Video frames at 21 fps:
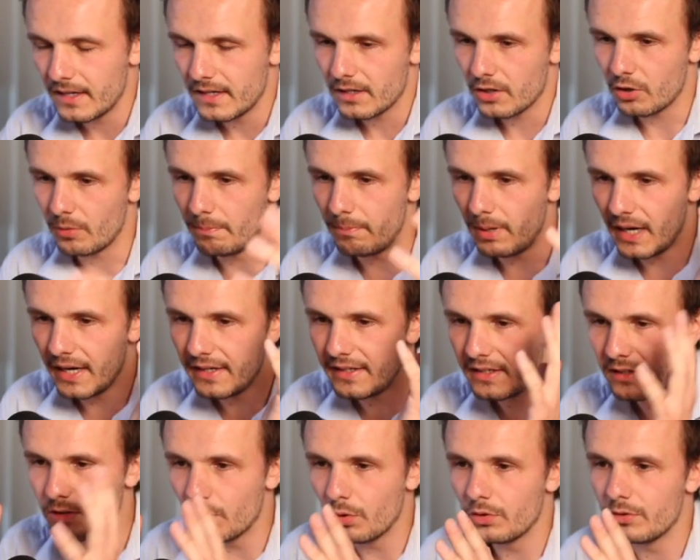
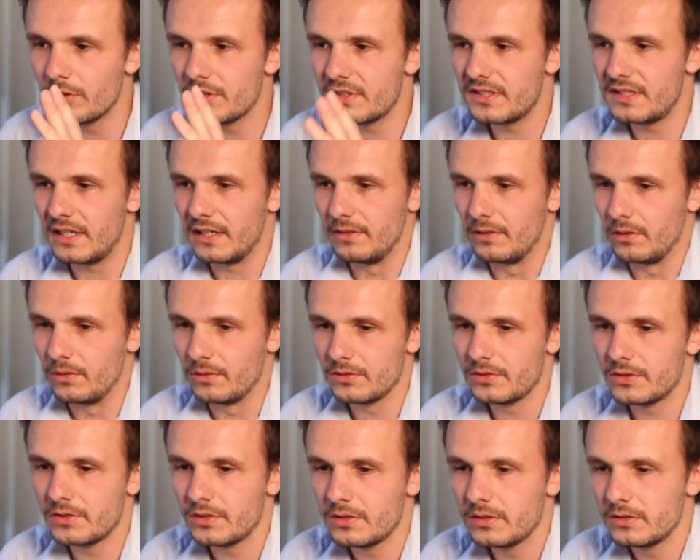combining all those
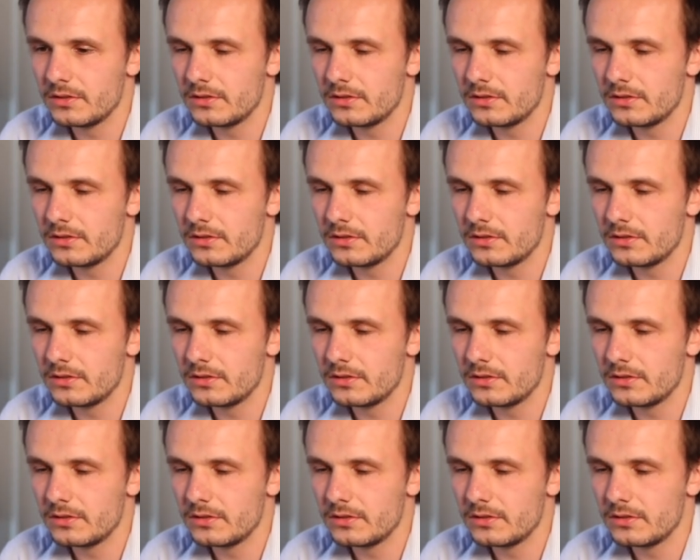signals.